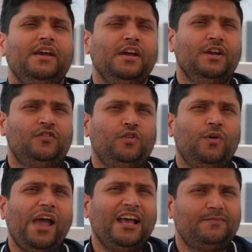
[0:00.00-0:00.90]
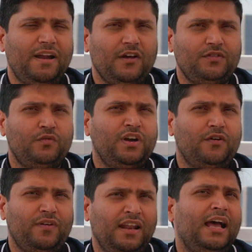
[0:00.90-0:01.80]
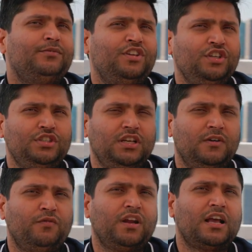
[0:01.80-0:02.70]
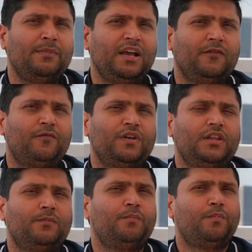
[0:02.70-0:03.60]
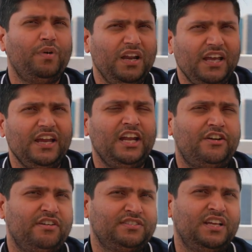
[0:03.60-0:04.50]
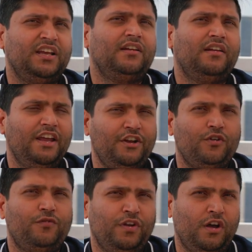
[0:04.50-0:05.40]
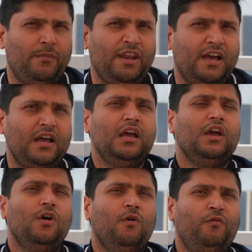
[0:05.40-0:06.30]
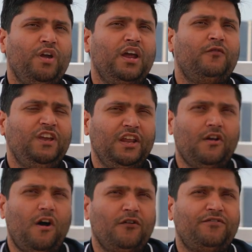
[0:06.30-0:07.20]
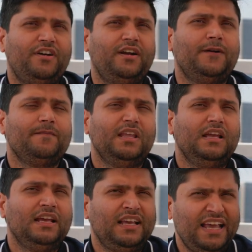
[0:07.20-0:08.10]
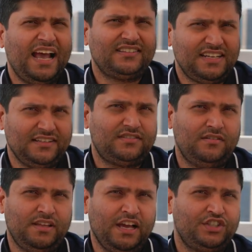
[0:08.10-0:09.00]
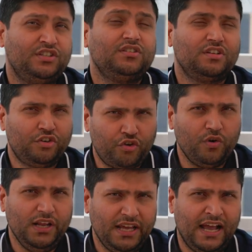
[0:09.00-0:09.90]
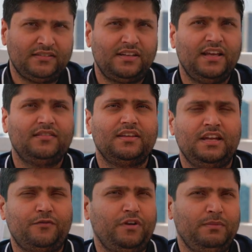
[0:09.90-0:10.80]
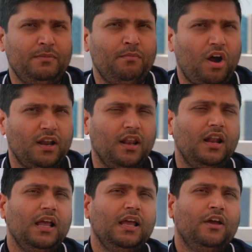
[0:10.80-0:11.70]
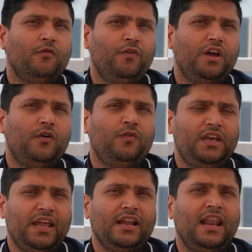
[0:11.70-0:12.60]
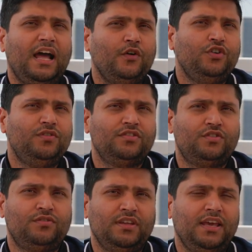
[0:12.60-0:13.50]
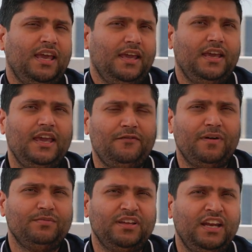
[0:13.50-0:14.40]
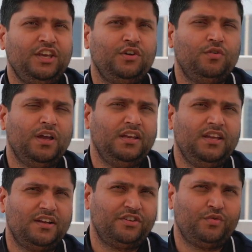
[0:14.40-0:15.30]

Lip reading: So as part of the WonderFi Labs initiative, we're coming up with a pretty interesting layer 2 phenomena where we can offer gasless transactions, truly gasless in a freemium model, where we can allow users to say, hey, if I'm sending you an ERC20